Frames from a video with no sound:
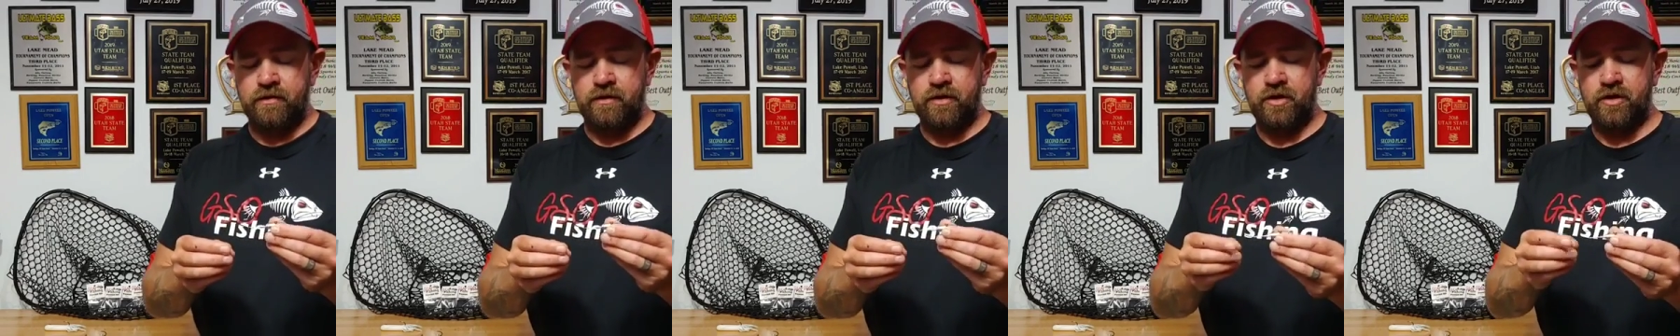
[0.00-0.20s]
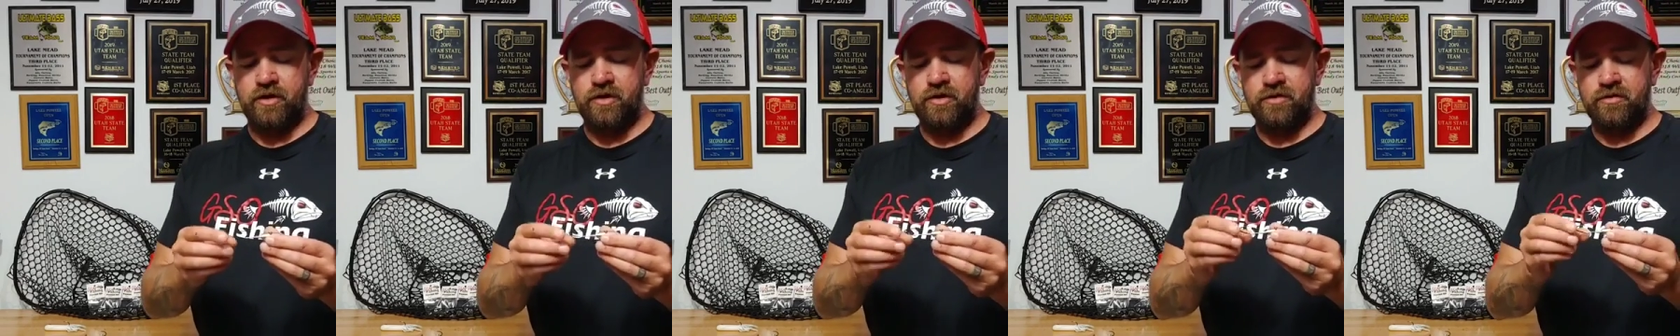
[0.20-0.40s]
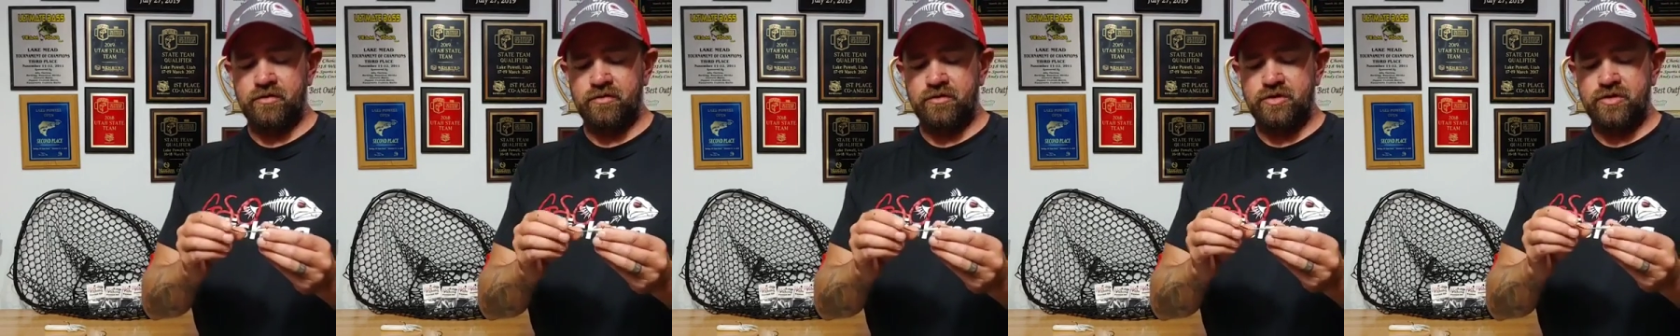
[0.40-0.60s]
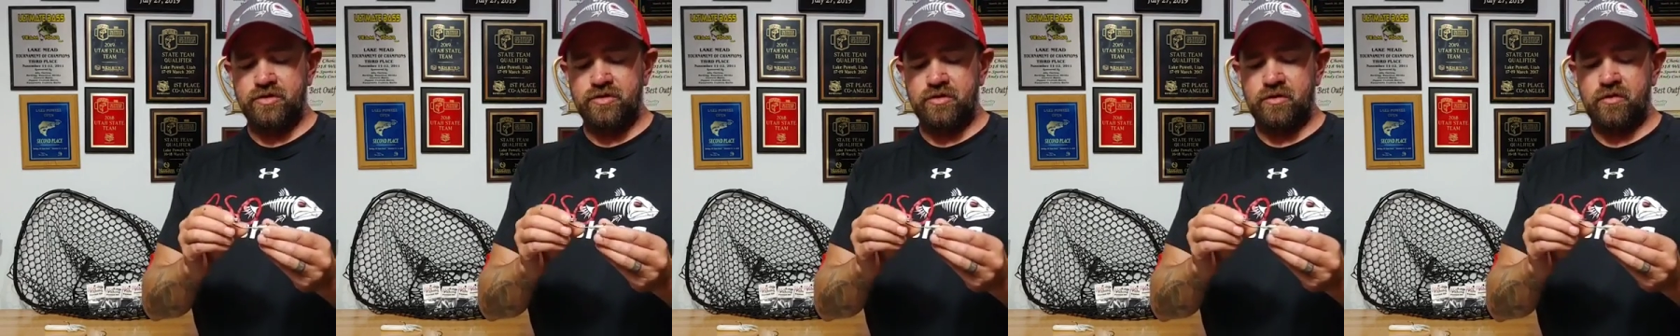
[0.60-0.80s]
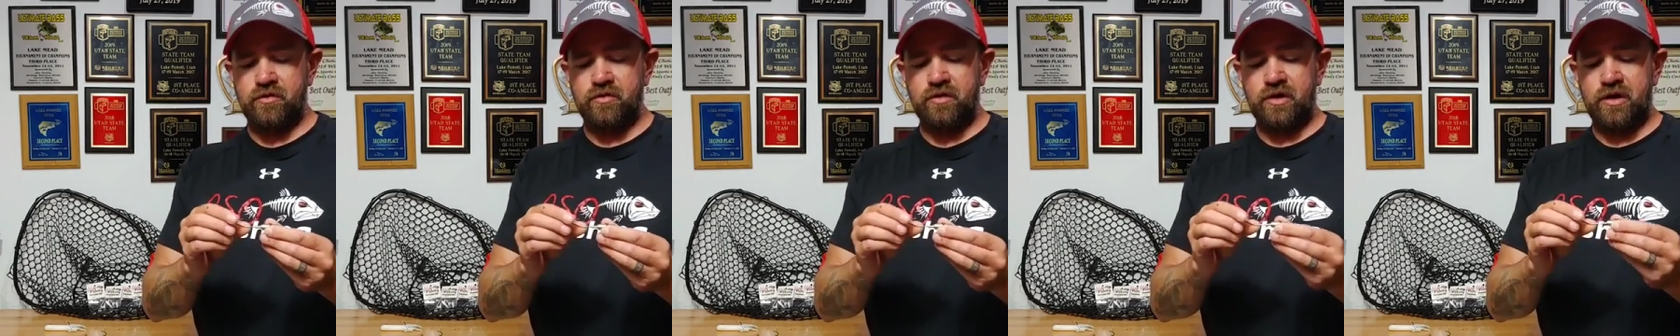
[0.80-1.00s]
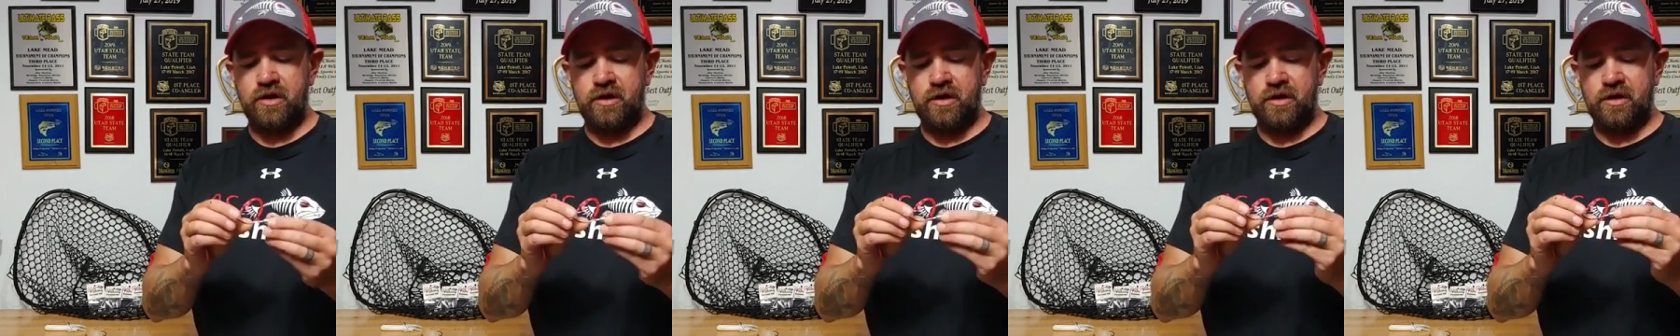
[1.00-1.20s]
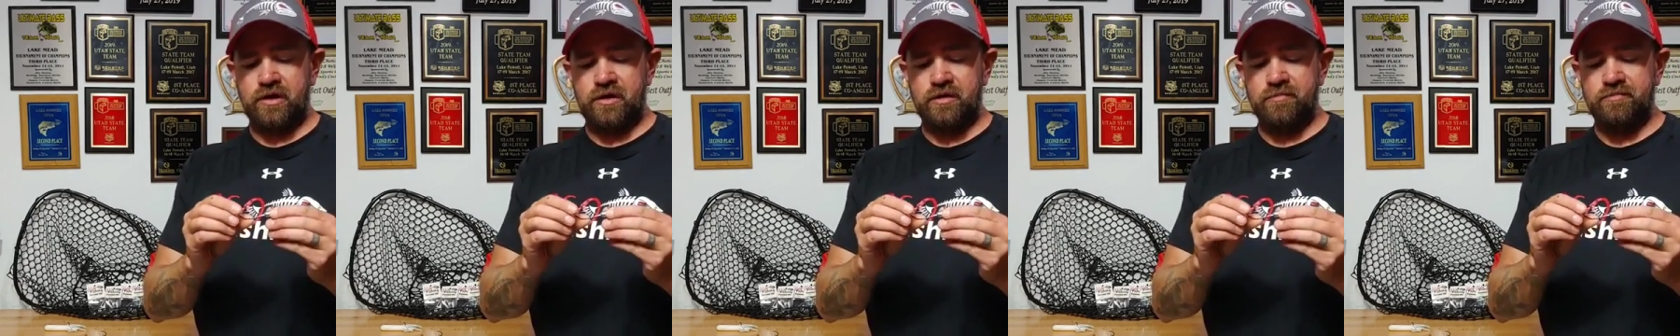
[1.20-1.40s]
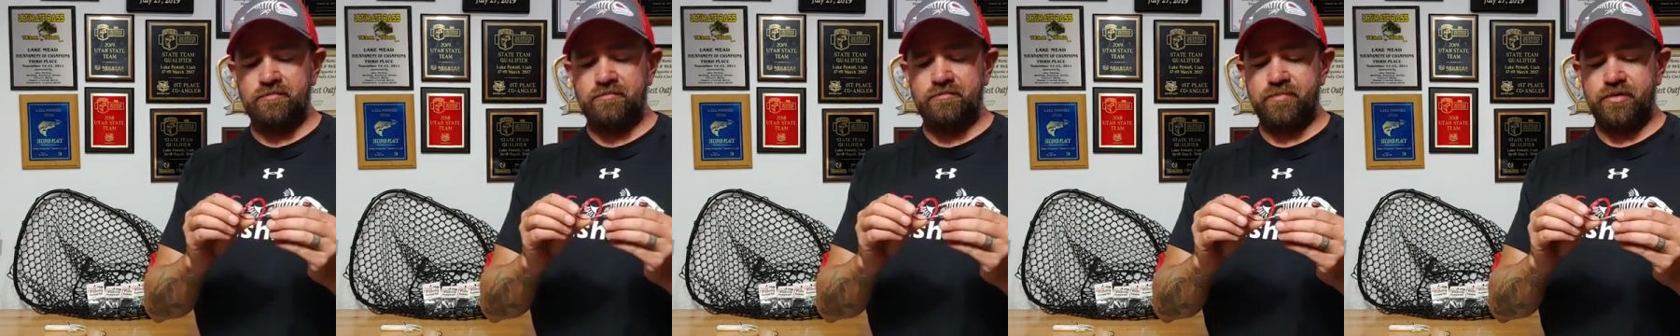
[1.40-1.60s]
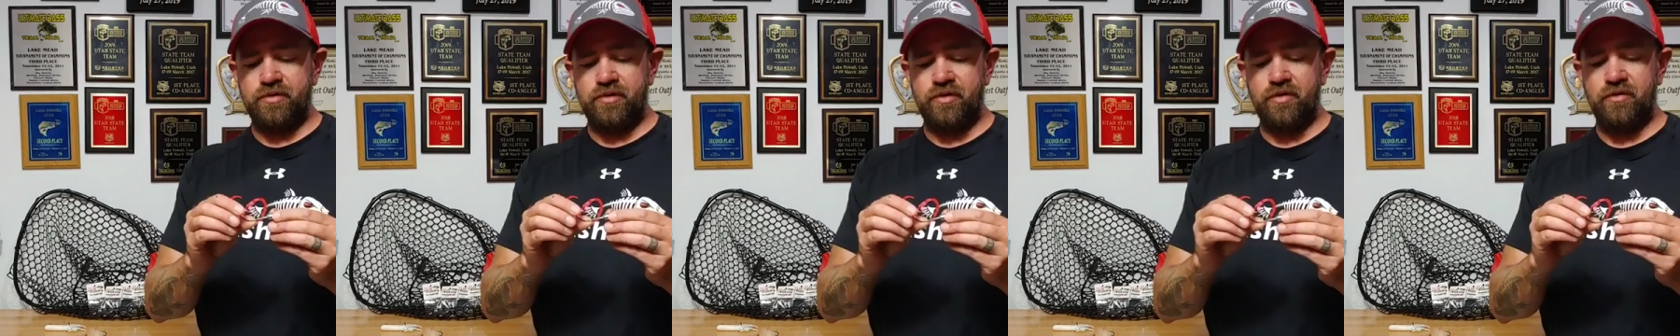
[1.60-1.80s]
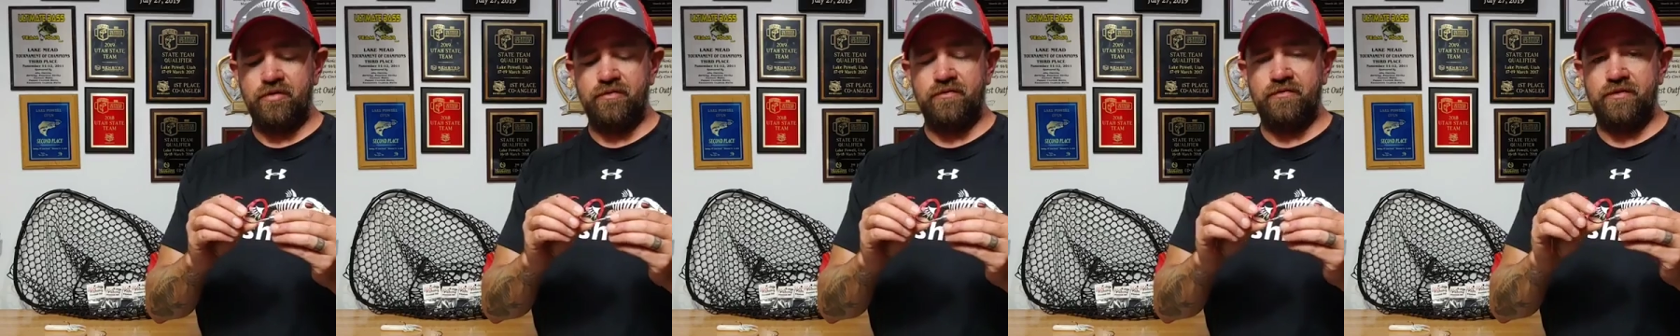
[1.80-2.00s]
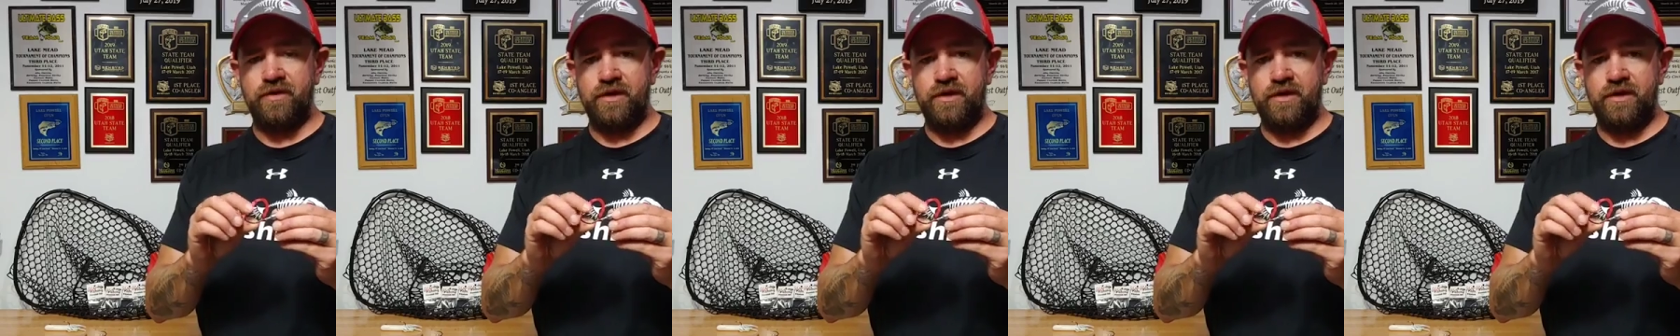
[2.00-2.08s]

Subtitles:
The new Trocar Pro